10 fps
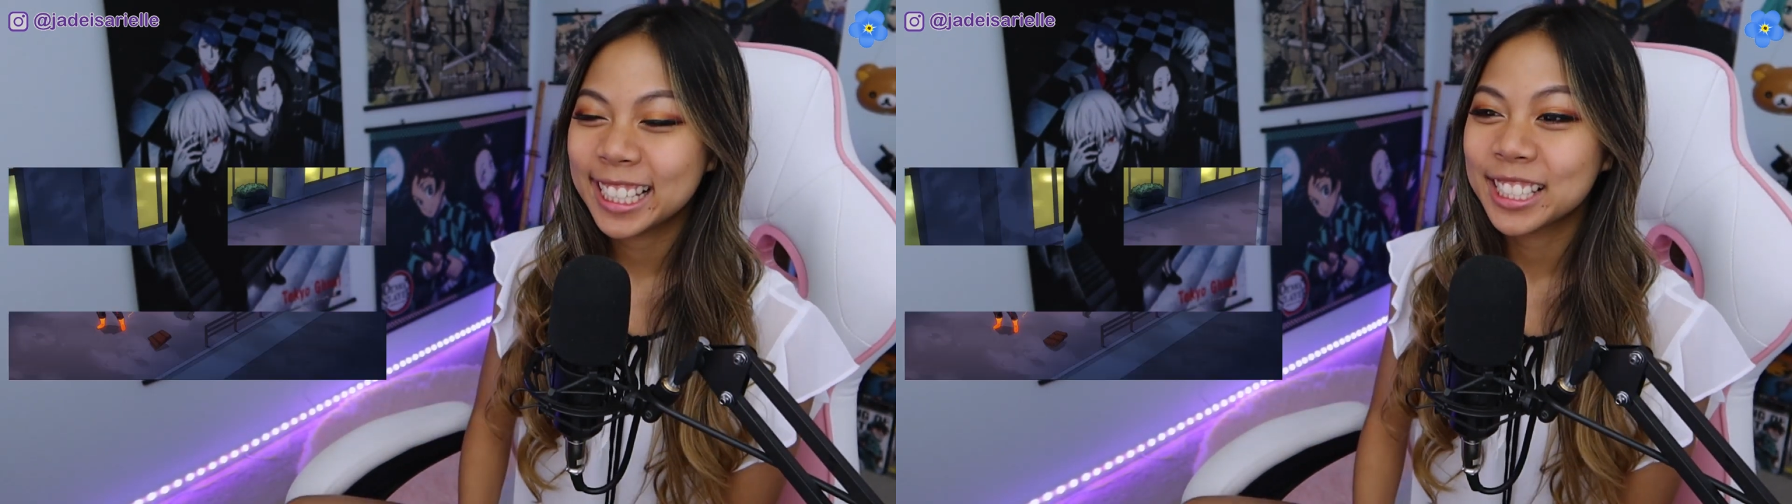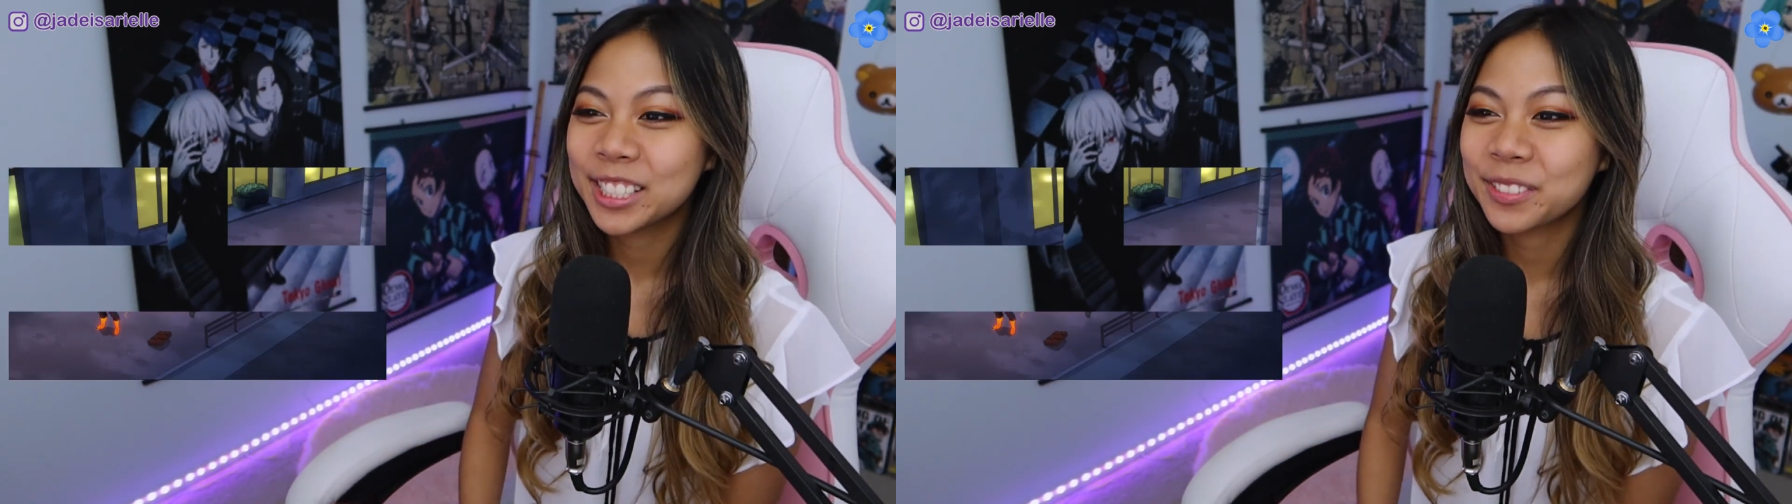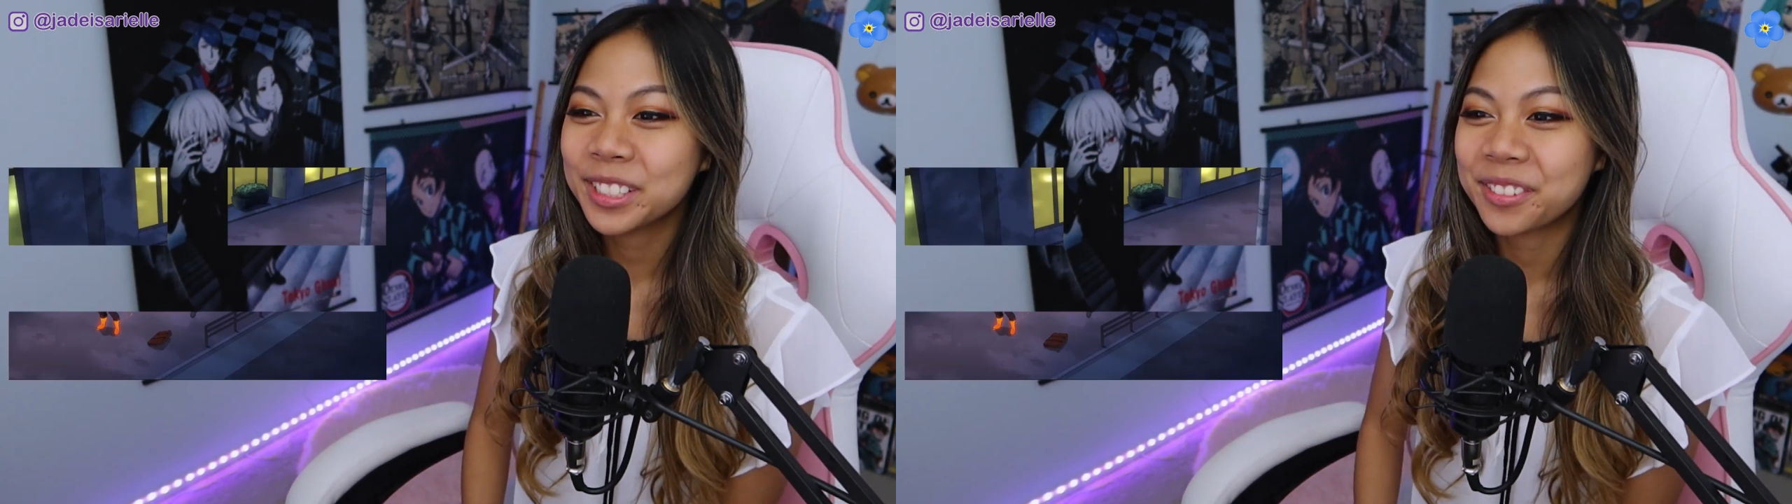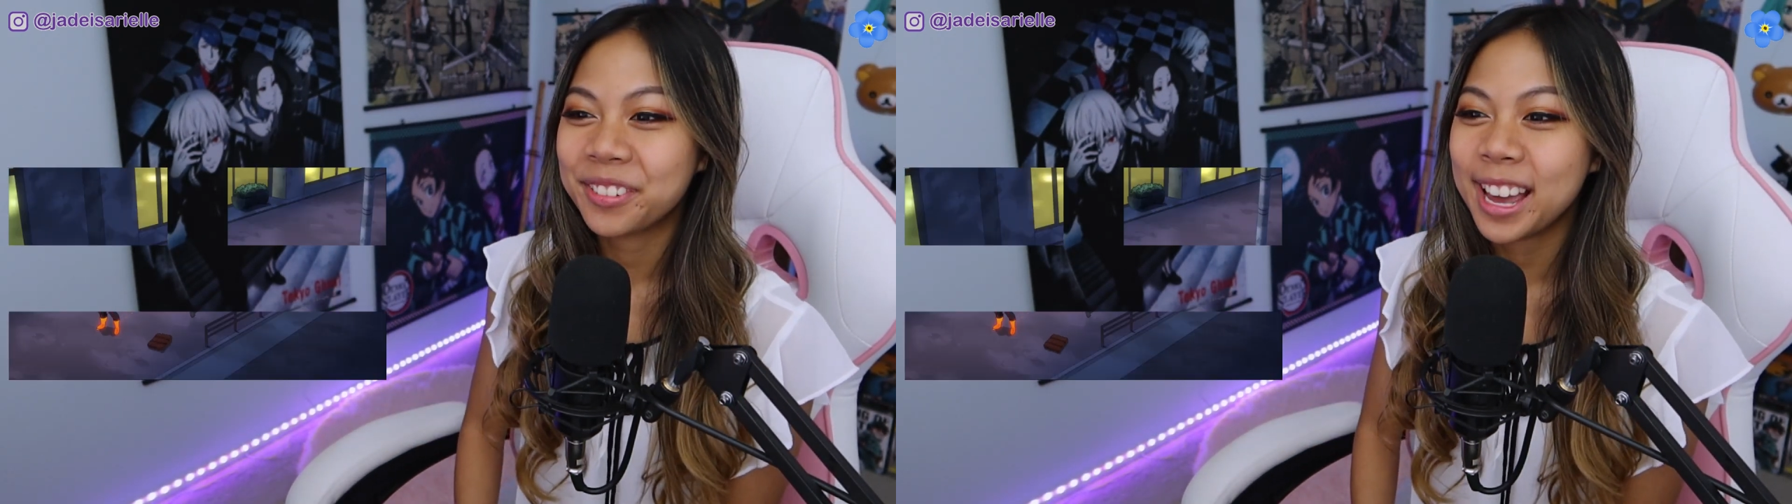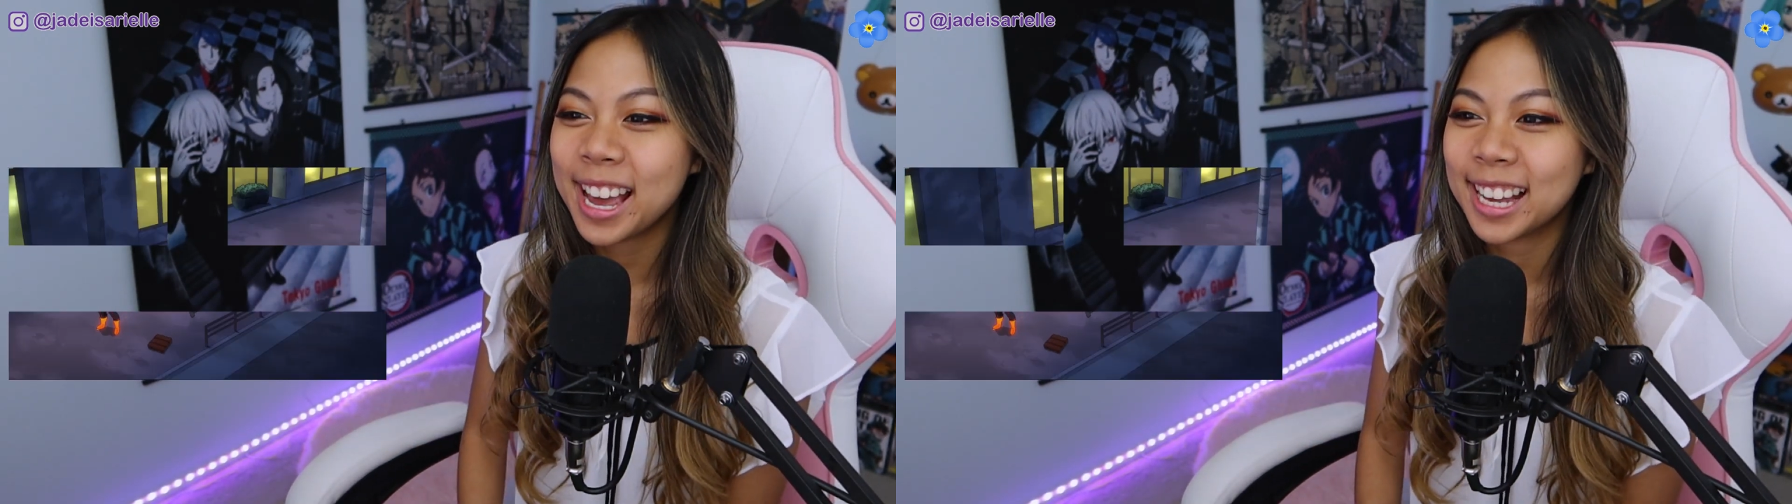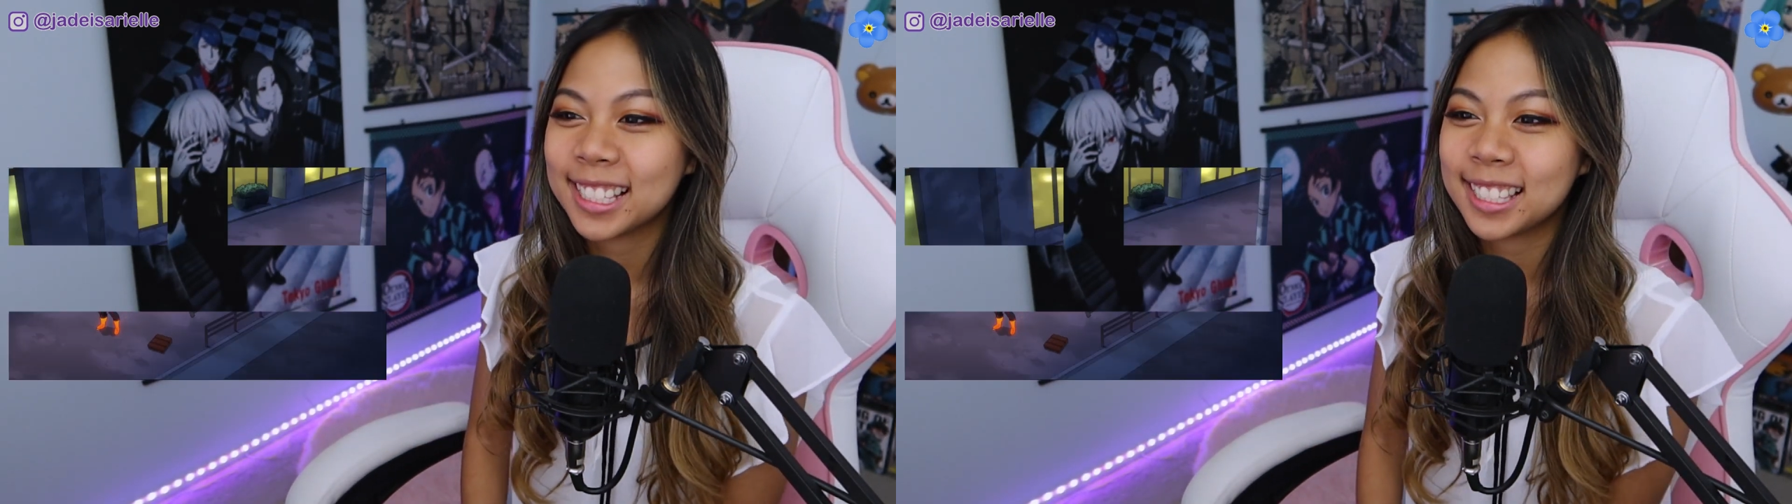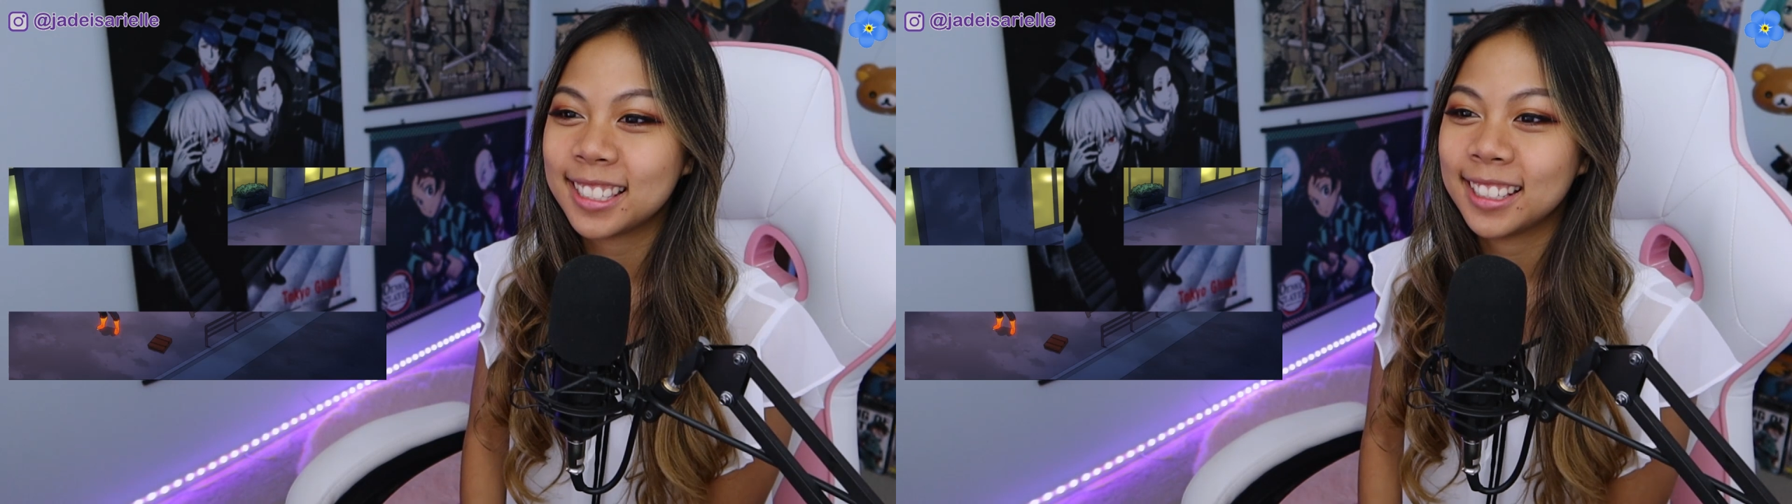He's really fast.